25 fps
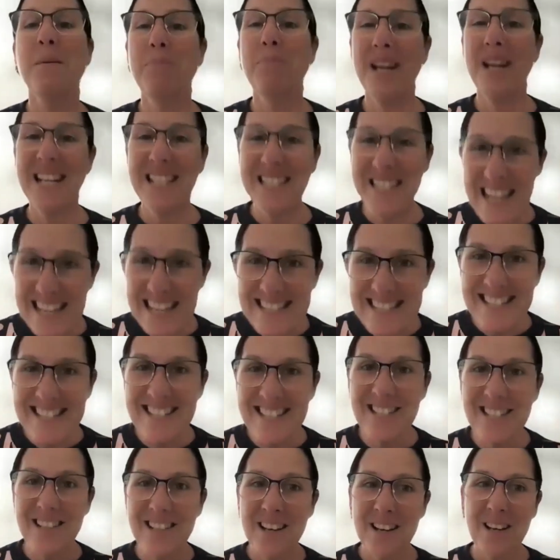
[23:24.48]
but it
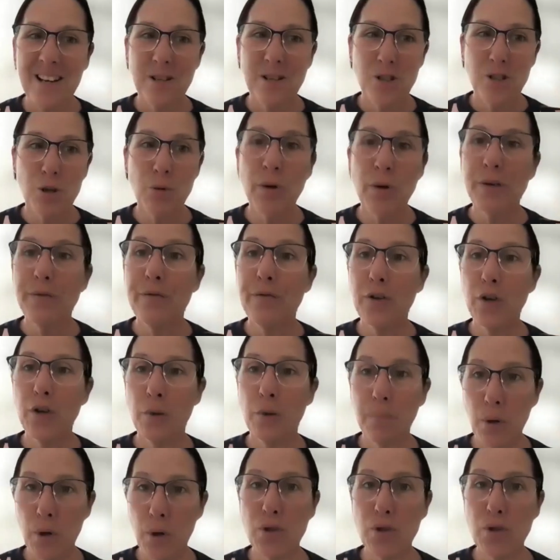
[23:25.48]
doesn't do it for your
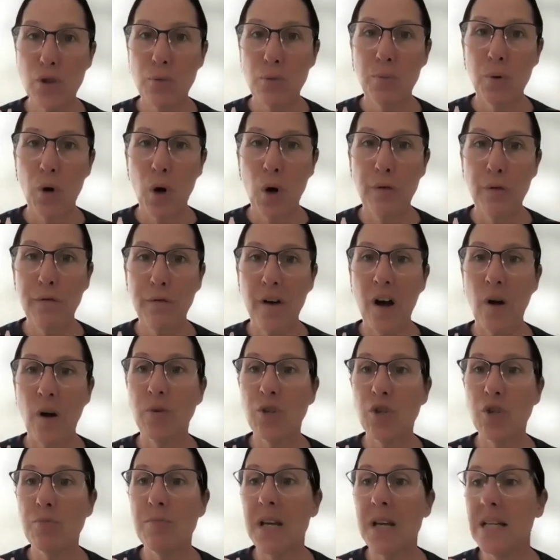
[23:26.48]
personal profile,
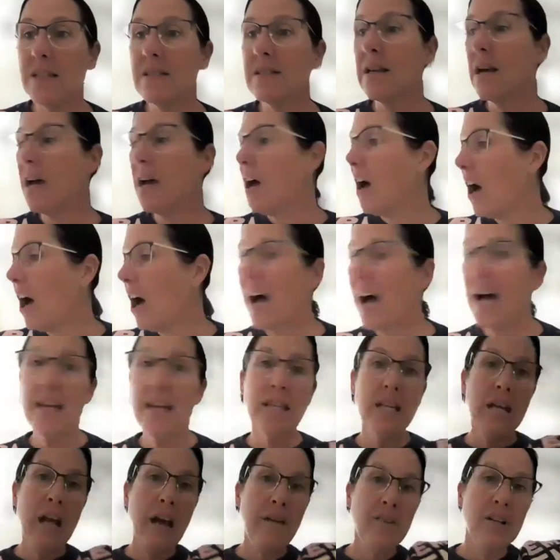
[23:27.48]
which means I
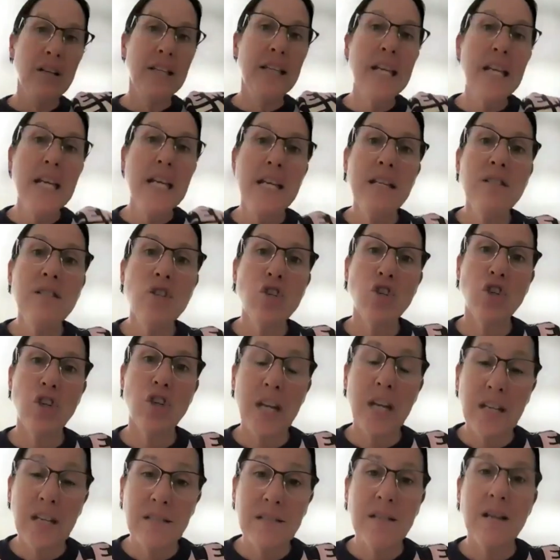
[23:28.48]
then have a leads
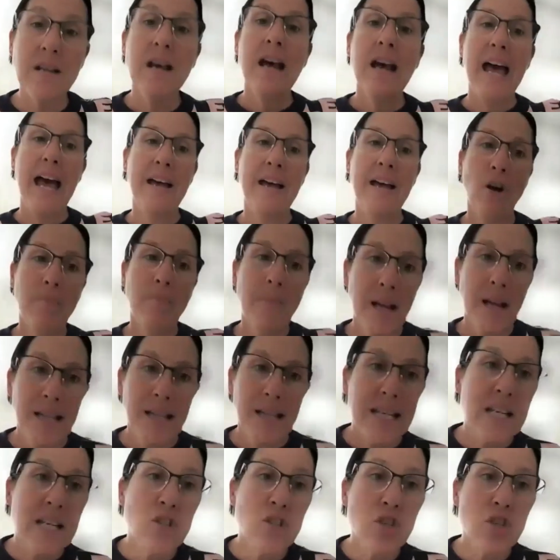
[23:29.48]
sheet, and on my
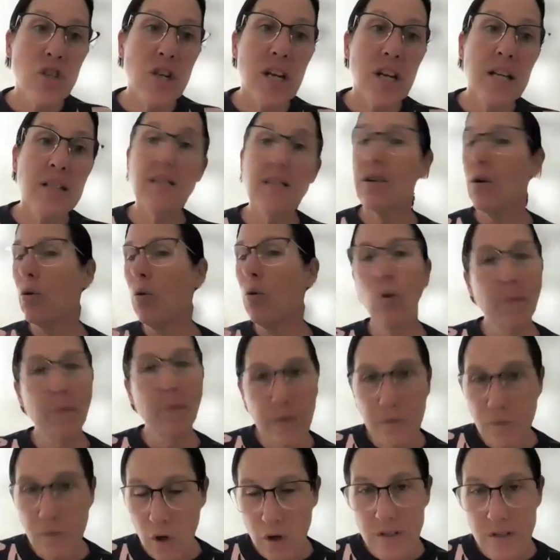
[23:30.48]
lead sheet, or if
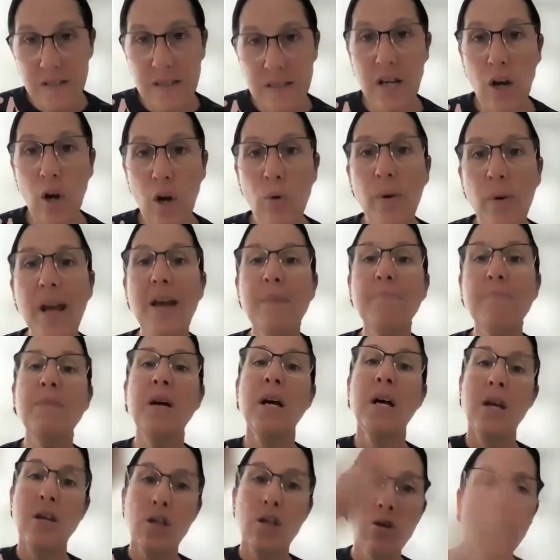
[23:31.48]
you've got a
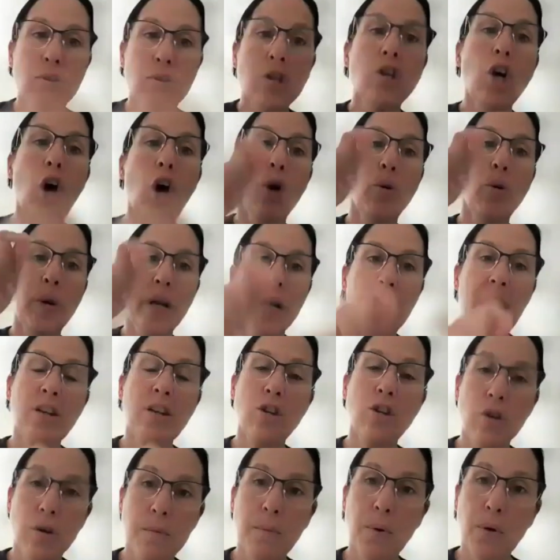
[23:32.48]
CRM, you can go in and
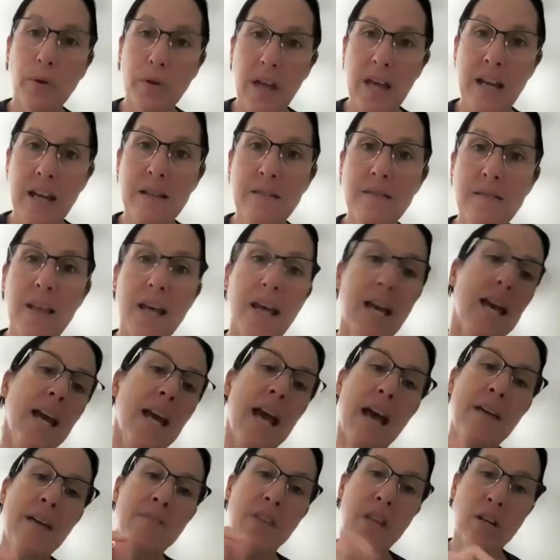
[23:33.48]
you can put that in there
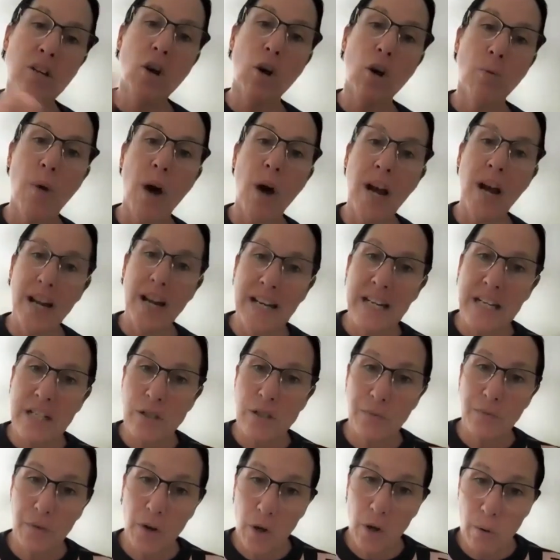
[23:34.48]
and then go, right, I need
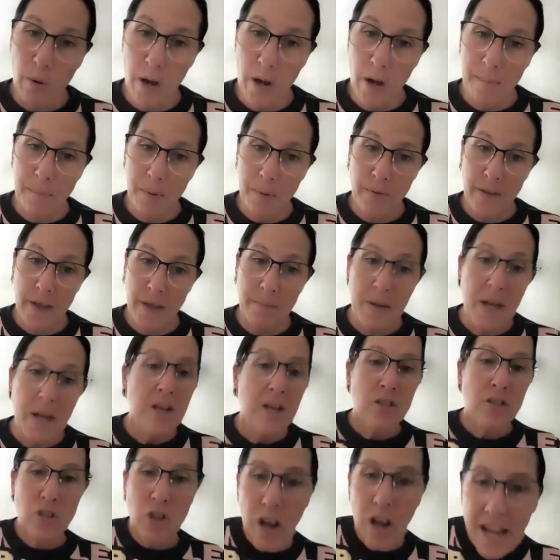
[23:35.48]
to follow up on them.
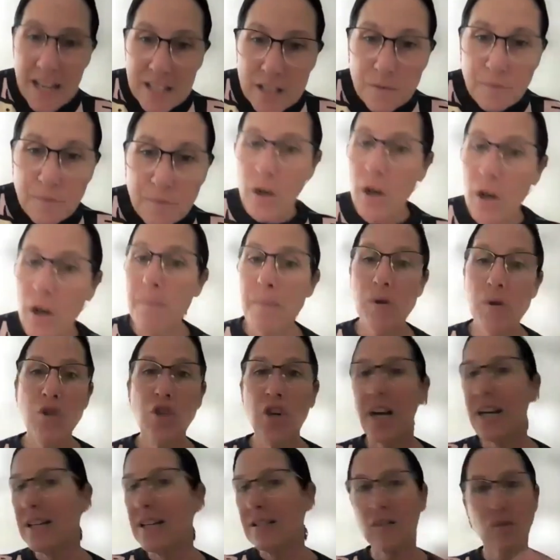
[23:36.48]
So I had to follow up on
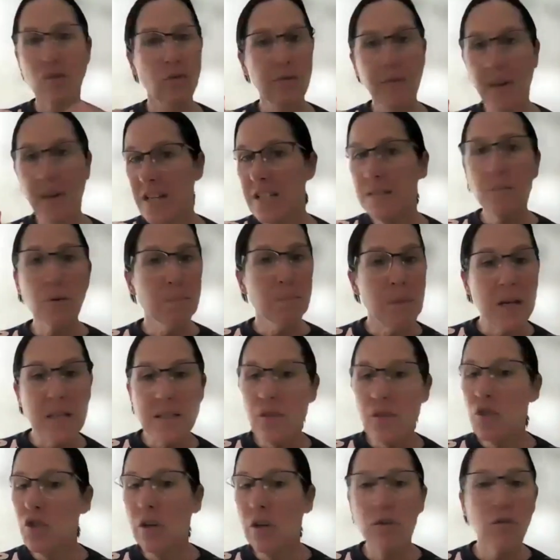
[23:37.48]
Jess through Facebook
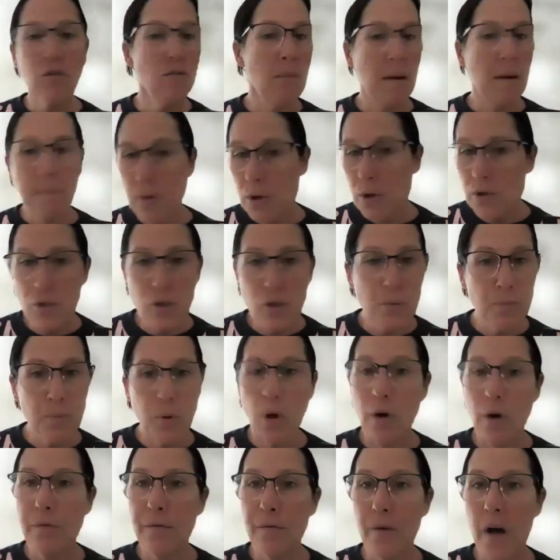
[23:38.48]
Messenger, through my personal
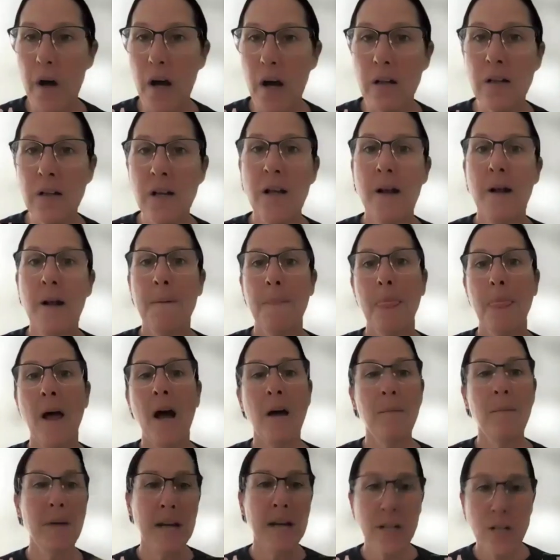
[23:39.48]
profile,
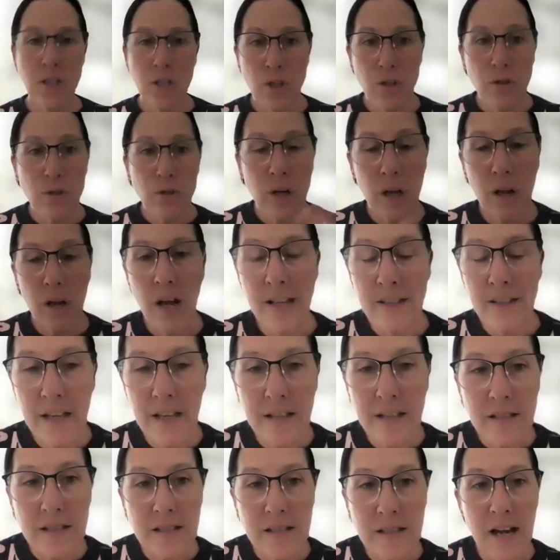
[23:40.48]
and a new client
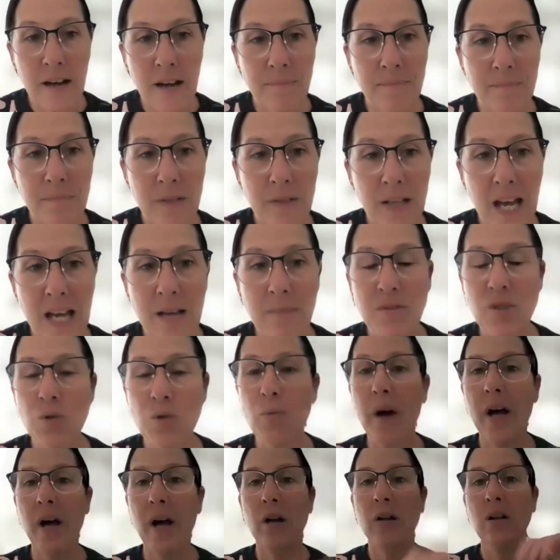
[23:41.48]
that came as
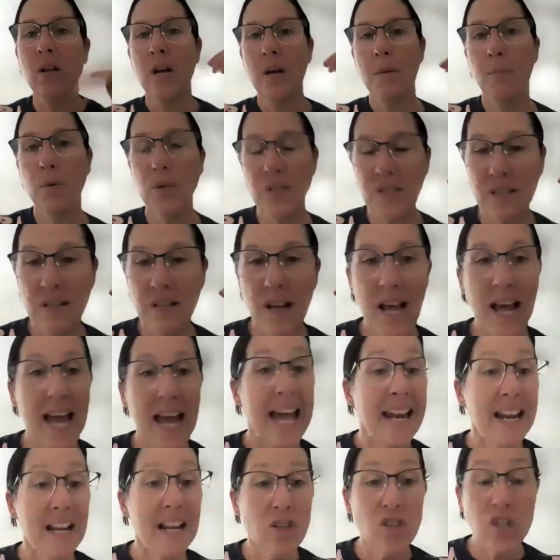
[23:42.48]
well, Priscilla,
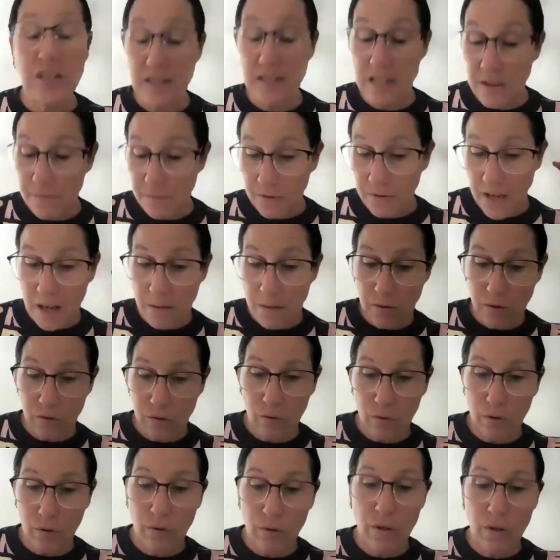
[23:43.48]
and actually Steph came
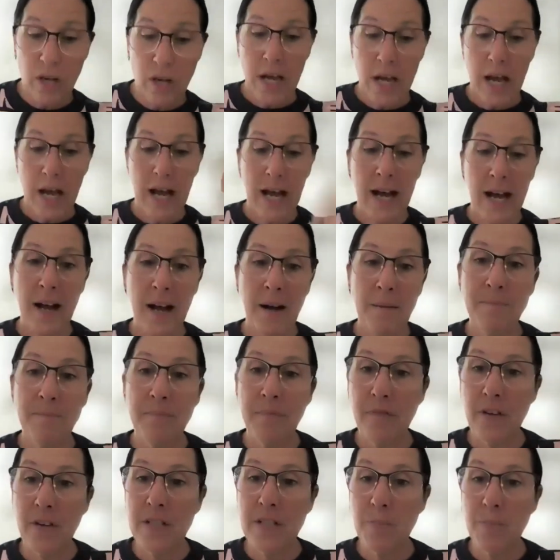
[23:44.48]
through
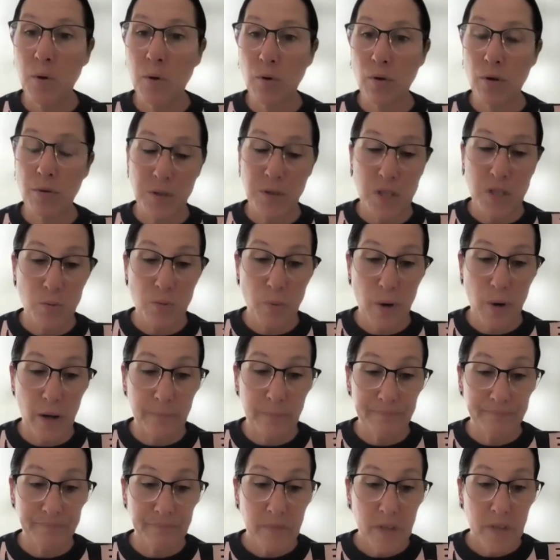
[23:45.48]
Facebook groups as
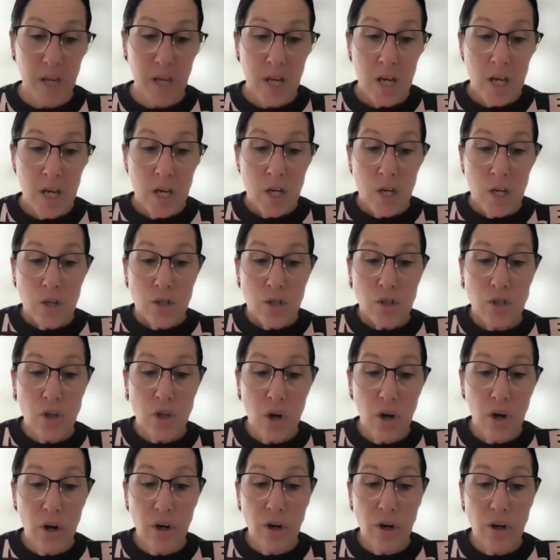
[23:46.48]
well.
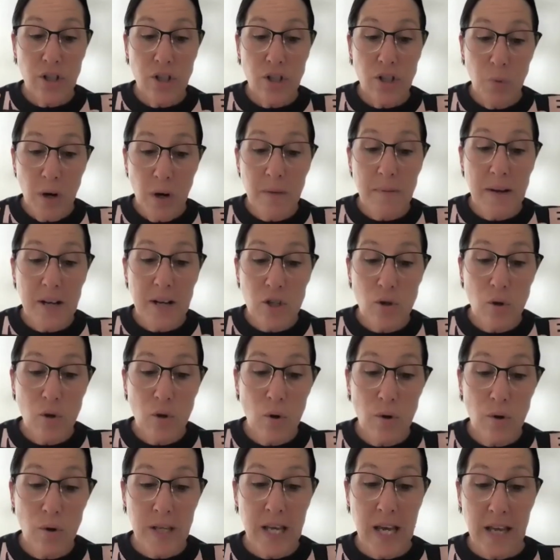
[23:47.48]
So you want to make
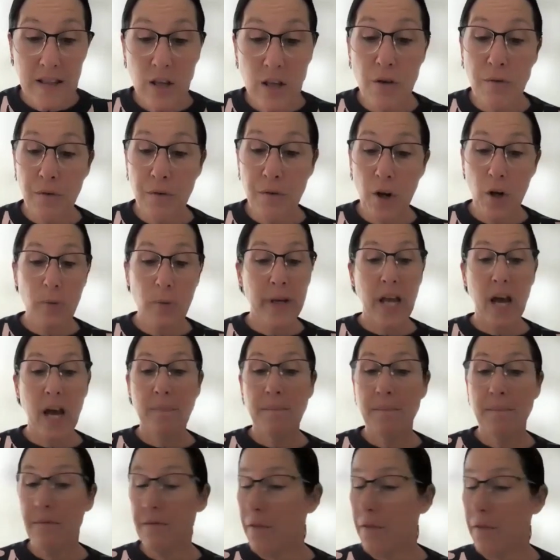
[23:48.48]
sure, that you're following
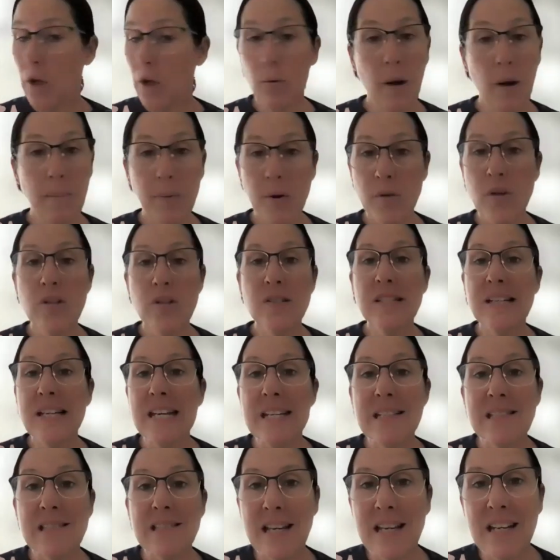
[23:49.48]
up. Follow up on those
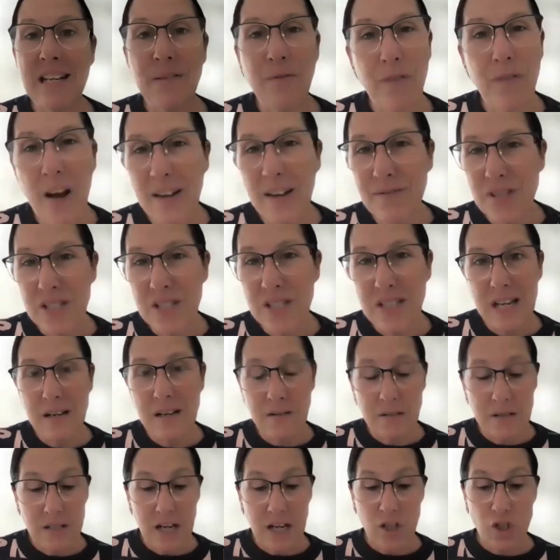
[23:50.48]
leads. They need 5 to
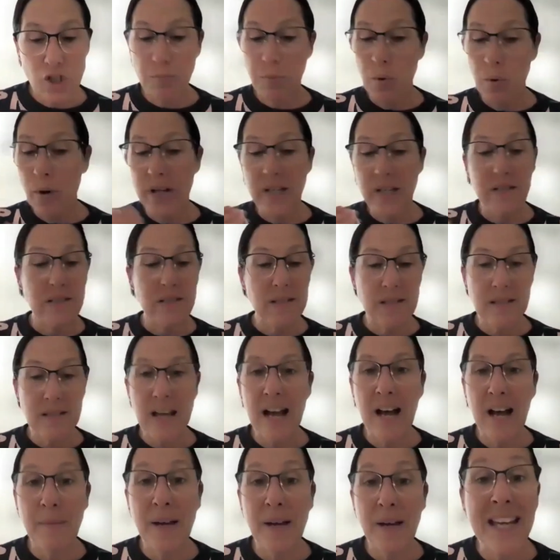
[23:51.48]
10 touch points,
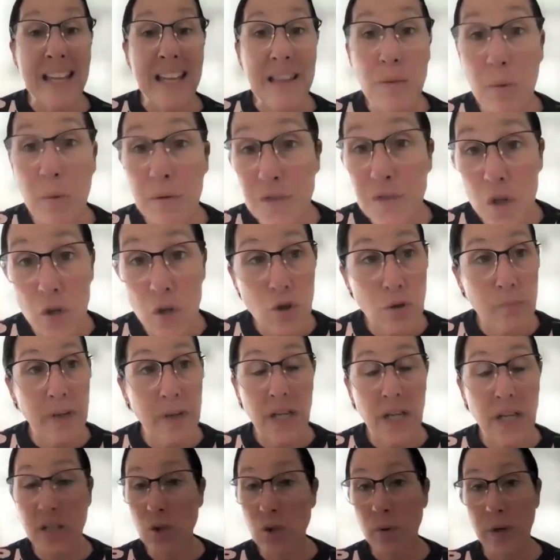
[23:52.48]
and get them off social
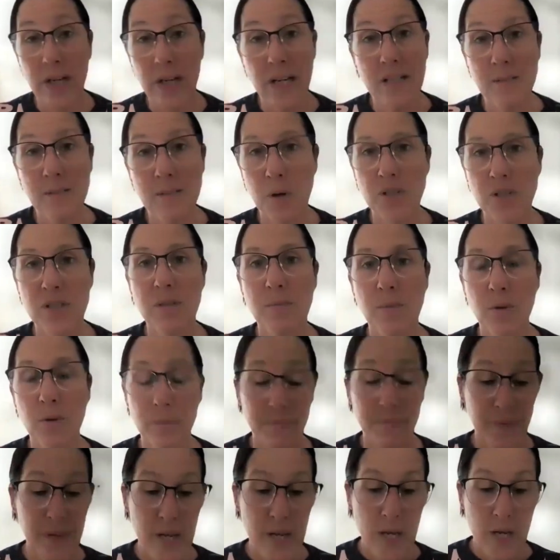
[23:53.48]
media as quickly as
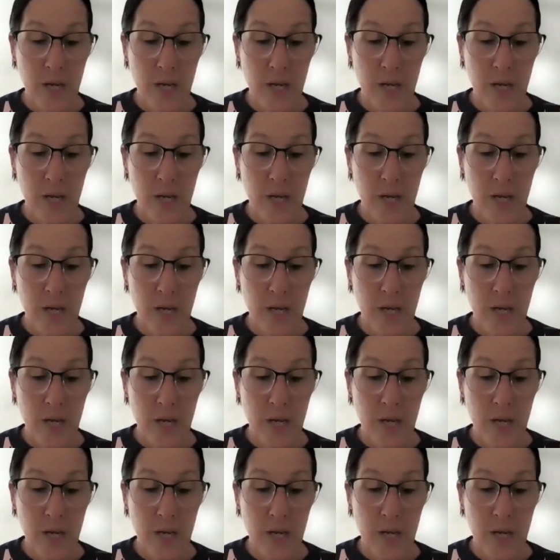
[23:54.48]
possible.